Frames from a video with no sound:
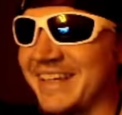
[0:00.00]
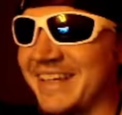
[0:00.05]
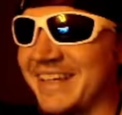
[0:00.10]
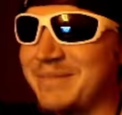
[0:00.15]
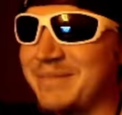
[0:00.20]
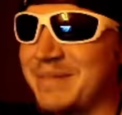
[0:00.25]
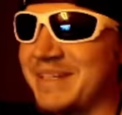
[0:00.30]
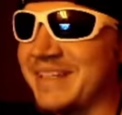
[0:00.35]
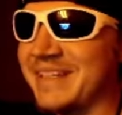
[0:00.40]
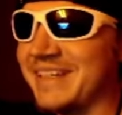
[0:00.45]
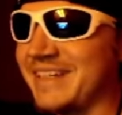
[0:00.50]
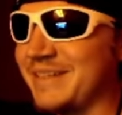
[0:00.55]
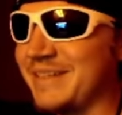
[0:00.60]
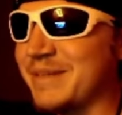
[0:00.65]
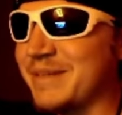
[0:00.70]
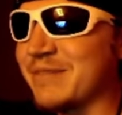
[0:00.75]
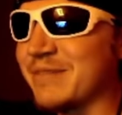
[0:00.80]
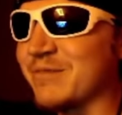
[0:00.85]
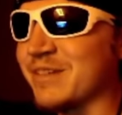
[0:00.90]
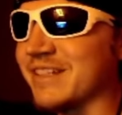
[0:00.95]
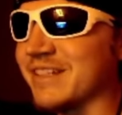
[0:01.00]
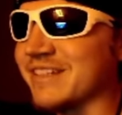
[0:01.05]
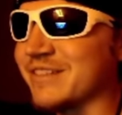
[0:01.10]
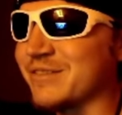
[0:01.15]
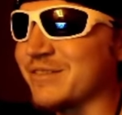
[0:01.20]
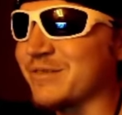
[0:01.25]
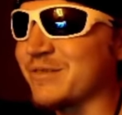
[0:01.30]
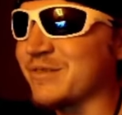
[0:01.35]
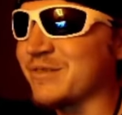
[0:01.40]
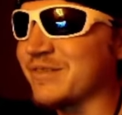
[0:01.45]
It'd be
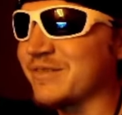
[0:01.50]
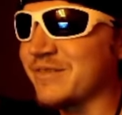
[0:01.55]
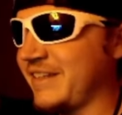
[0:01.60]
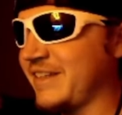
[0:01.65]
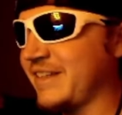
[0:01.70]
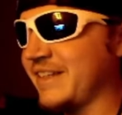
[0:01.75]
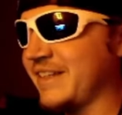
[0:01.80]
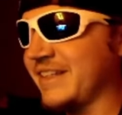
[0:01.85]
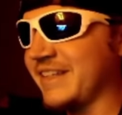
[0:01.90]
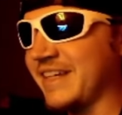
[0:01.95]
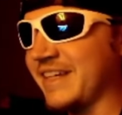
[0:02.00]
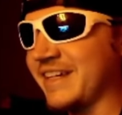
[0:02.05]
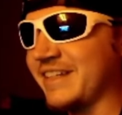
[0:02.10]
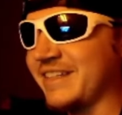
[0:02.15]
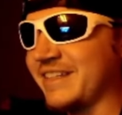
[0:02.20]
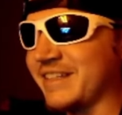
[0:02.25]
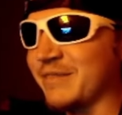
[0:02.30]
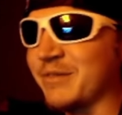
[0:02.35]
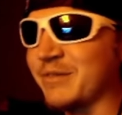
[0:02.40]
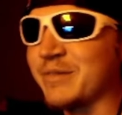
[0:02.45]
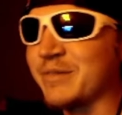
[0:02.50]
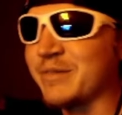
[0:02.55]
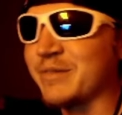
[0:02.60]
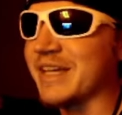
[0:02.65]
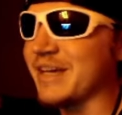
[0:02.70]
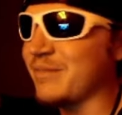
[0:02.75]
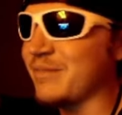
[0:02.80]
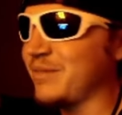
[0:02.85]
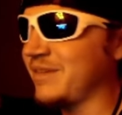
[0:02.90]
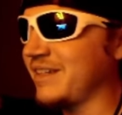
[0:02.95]
really cool. Yes, it would
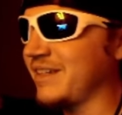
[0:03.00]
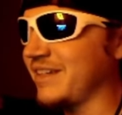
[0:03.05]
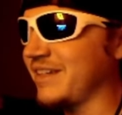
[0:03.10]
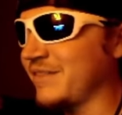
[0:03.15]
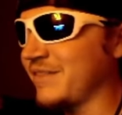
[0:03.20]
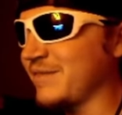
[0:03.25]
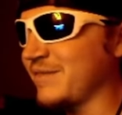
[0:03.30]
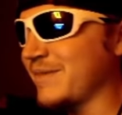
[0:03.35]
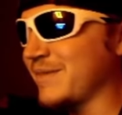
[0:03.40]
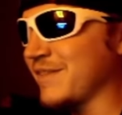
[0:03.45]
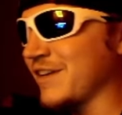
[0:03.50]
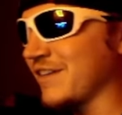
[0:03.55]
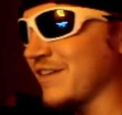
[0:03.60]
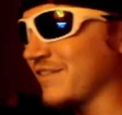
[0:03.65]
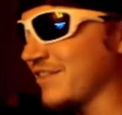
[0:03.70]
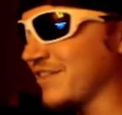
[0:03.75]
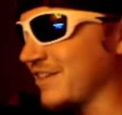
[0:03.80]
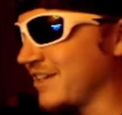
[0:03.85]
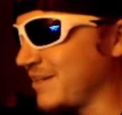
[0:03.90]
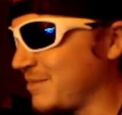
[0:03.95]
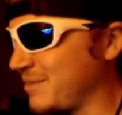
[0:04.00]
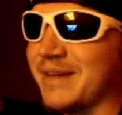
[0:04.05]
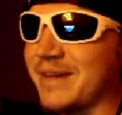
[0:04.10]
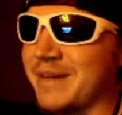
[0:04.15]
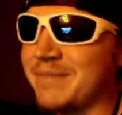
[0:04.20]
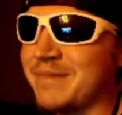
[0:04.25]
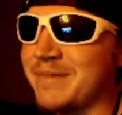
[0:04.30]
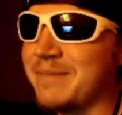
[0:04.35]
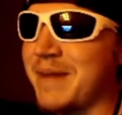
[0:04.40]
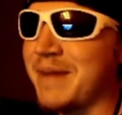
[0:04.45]
be epic. It would be very, very
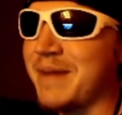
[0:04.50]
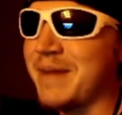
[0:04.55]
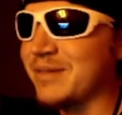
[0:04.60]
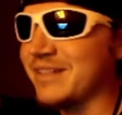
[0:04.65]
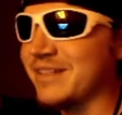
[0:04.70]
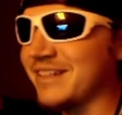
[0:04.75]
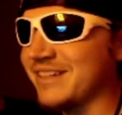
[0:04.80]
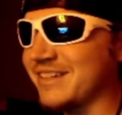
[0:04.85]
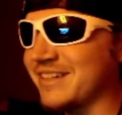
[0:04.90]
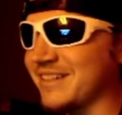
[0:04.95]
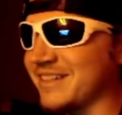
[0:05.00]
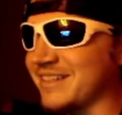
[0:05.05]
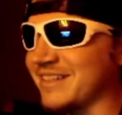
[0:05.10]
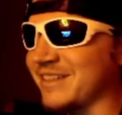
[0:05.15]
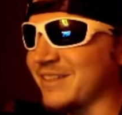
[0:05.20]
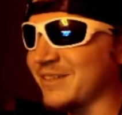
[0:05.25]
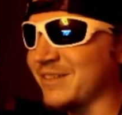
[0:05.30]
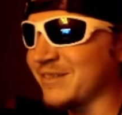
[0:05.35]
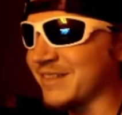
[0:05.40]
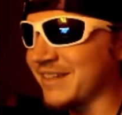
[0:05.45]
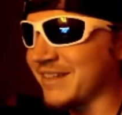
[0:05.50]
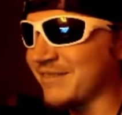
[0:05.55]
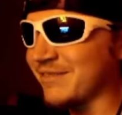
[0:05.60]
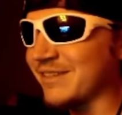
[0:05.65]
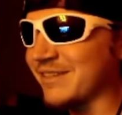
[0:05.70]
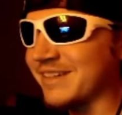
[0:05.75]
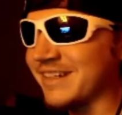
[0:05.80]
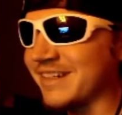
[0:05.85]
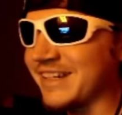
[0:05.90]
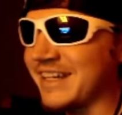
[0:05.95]
epic. My prediction is a little
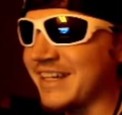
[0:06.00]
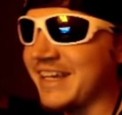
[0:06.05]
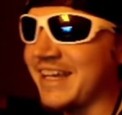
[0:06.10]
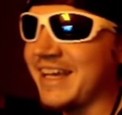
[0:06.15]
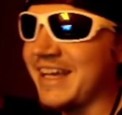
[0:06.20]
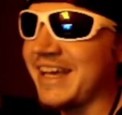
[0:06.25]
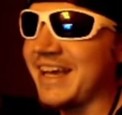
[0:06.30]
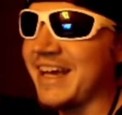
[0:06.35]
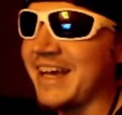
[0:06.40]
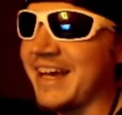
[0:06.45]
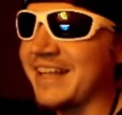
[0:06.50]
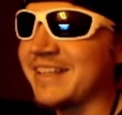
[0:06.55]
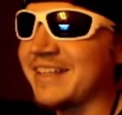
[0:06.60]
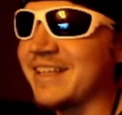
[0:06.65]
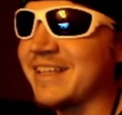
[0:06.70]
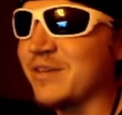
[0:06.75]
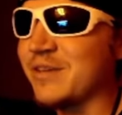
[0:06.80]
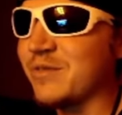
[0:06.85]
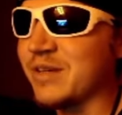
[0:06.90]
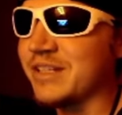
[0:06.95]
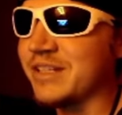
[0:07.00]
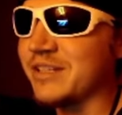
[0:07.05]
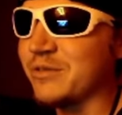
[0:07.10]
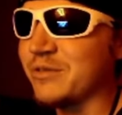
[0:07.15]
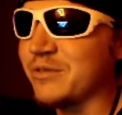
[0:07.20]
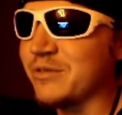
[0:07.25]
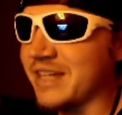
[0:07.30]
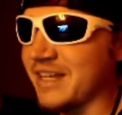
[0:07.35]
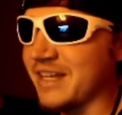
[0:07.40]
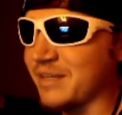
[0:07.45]
different. I think
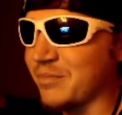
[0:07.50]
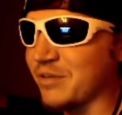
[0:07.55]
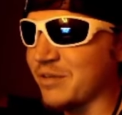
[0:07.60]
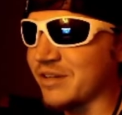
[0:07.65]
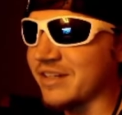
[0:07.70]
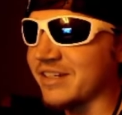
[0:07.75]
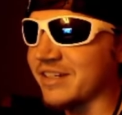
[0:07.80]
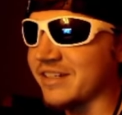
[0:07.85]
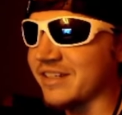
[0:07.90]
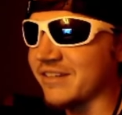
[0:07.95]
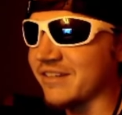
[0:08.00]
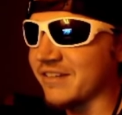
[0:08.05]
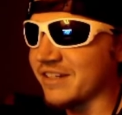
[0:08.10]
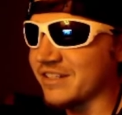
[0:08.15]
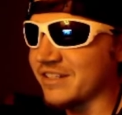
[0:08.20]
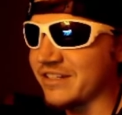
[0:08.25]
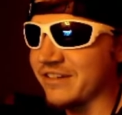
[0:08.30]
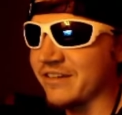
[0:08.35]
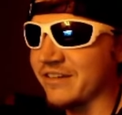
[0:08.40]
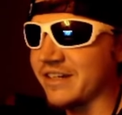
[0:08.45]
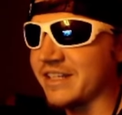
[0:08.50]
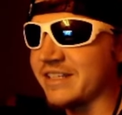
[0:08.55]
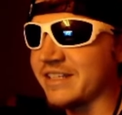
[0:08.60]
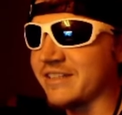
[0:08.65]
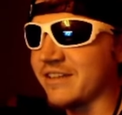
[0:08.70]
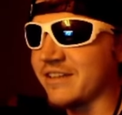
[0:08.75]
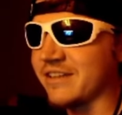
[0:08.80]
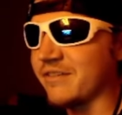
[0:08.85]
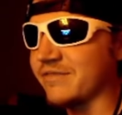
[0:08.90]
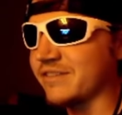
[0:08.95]
Quinn Ewers has a pretty good year this year, and
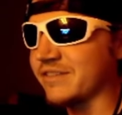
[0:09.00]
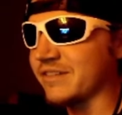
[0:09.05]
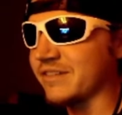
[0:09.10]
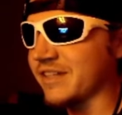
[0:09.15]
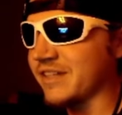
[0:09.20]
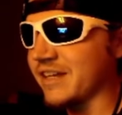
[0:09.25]
he's off to the